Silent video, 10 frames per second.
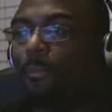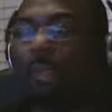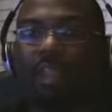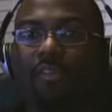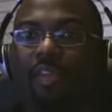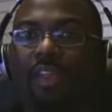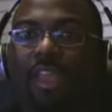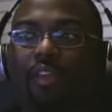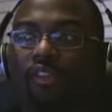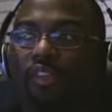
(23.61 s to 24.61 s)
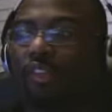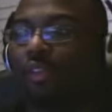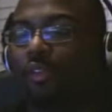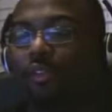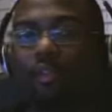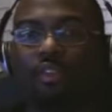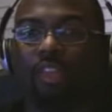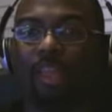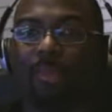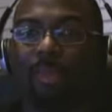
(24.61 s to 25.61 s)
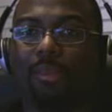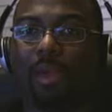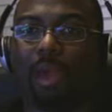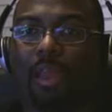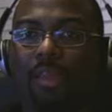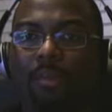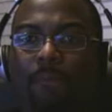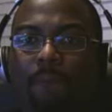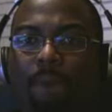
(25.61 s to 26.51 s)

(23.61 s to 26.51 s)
Main event, Anderson Silva versus Demian Maia.